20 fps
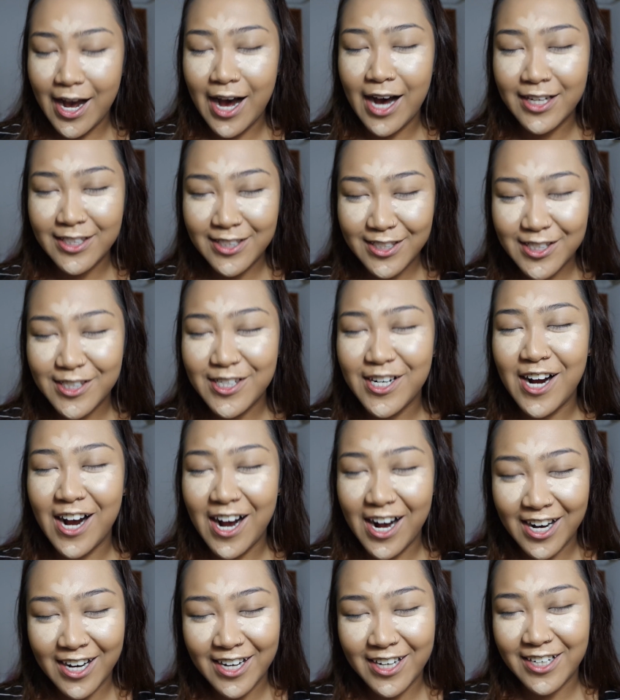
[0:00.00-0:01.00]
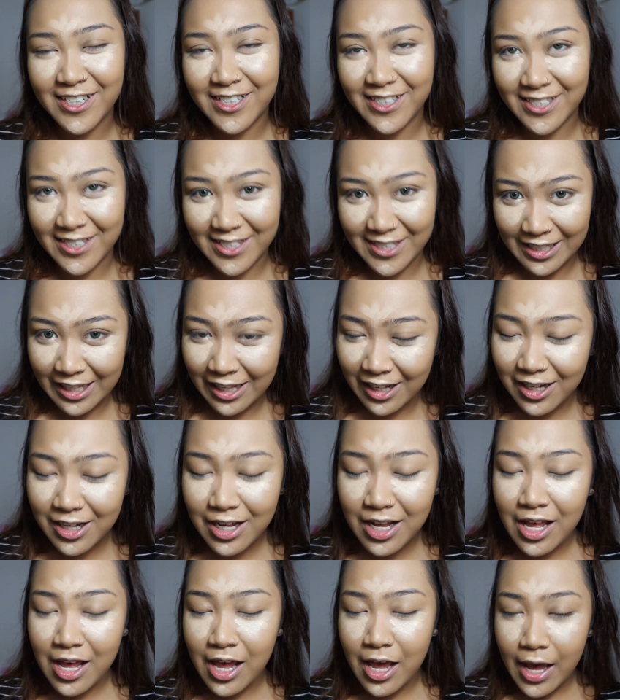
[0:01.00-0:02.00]
under eye
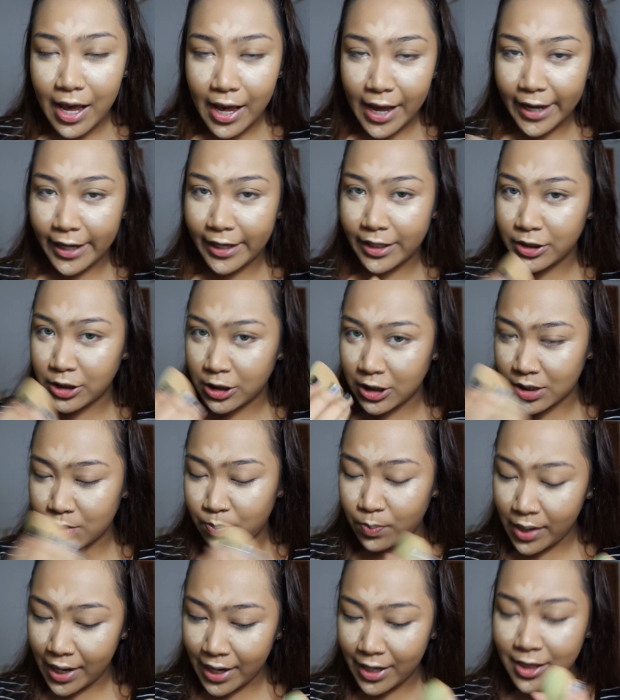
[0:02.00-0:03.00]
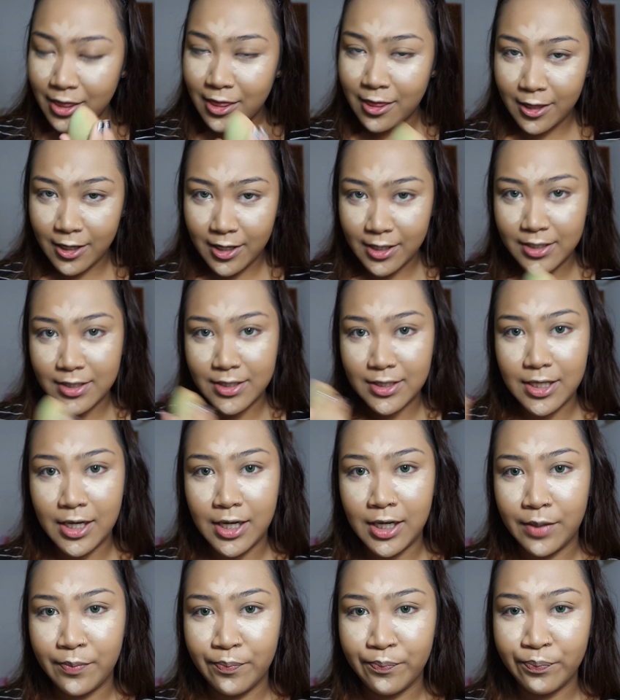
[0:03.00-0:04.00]
concealer and just blend this
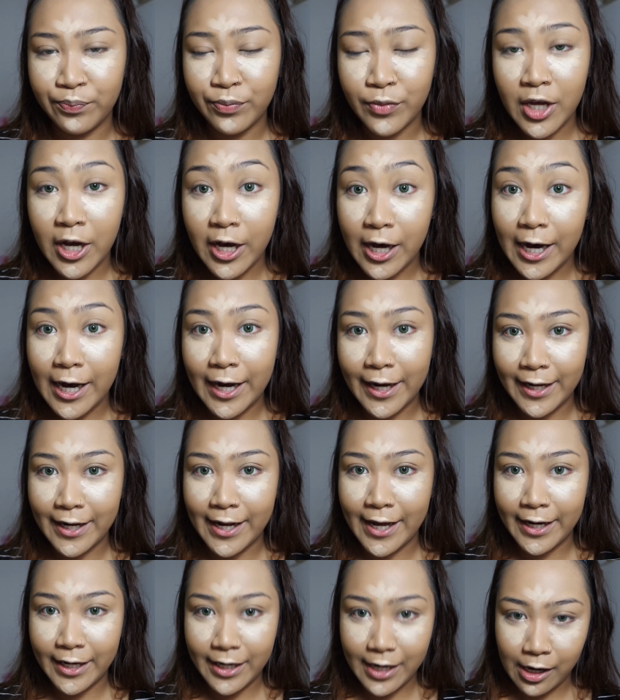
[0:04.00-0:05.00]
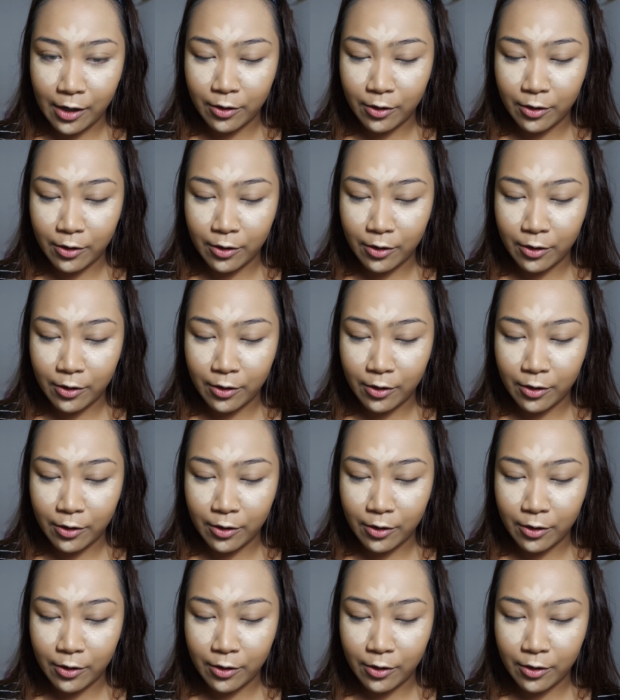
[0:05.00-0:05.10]
highlight